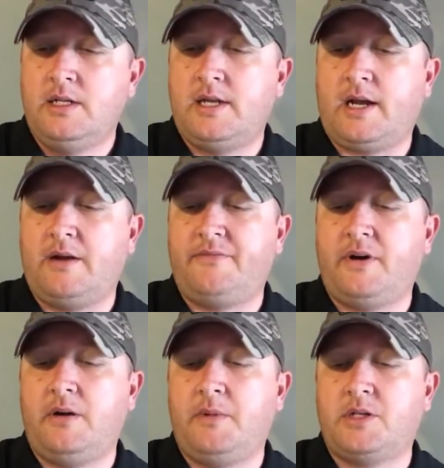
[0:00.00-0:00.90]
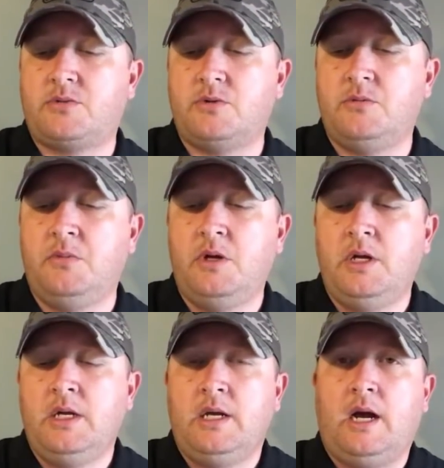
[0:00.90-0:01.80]
take up very much room.
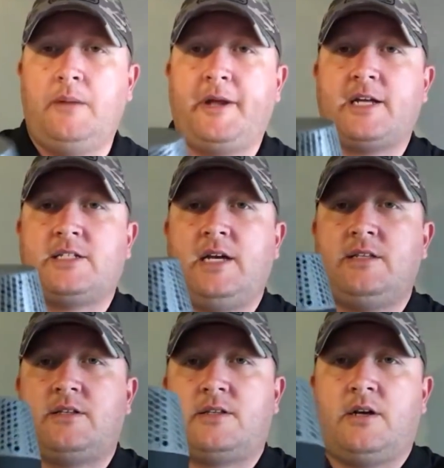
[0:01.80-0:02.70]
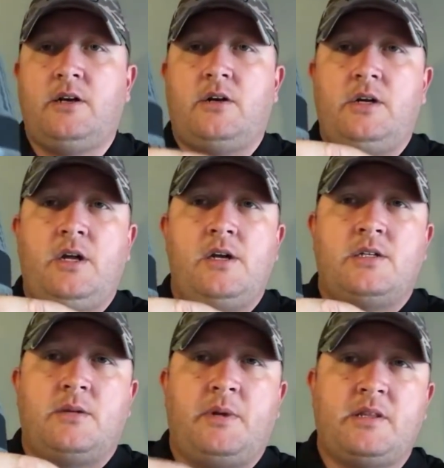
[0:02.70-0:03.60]
Like I said, to turn it on,
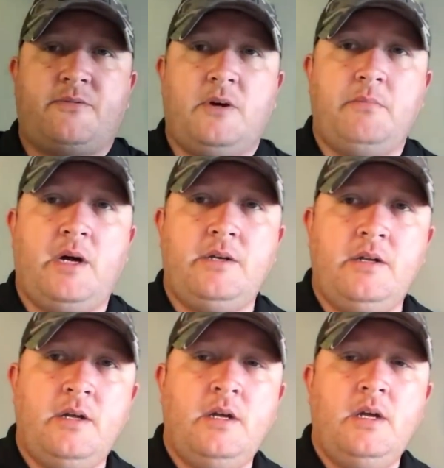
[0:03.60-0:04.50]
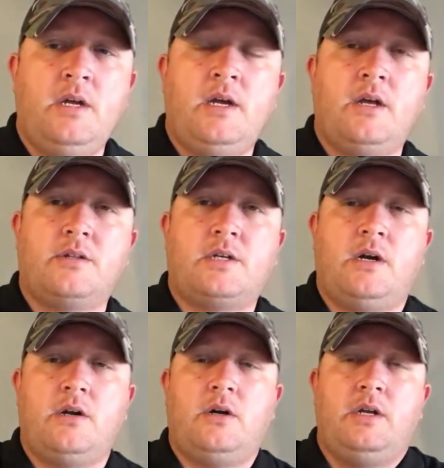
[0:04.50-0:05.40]
simply hit the front button. It'll turn
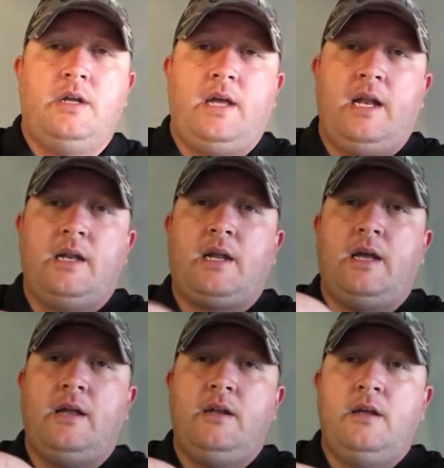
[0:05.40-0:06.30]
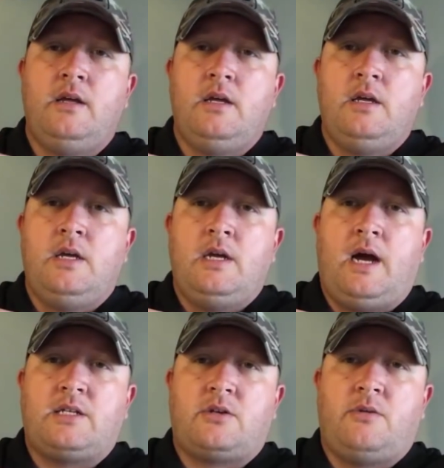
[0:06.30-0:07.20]
it on. Hit it again.
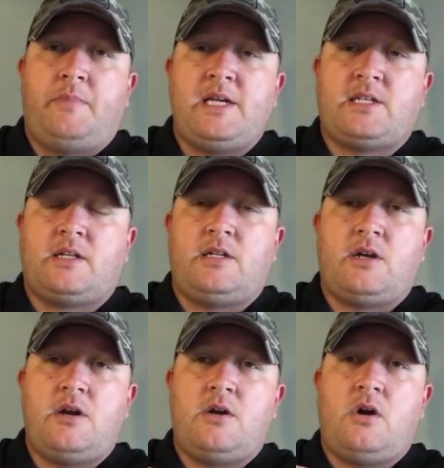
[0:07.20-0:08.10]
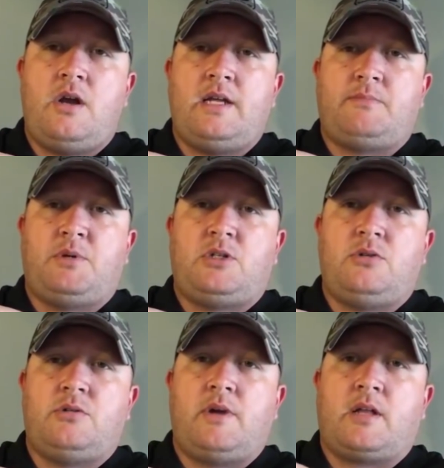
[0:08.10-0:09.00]
So basically, turn it on. That puts you
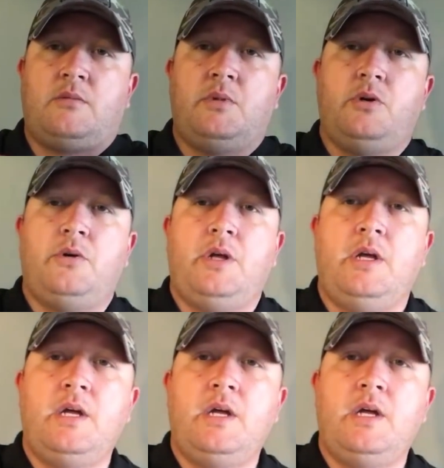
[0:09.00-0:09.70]
in your regular mode.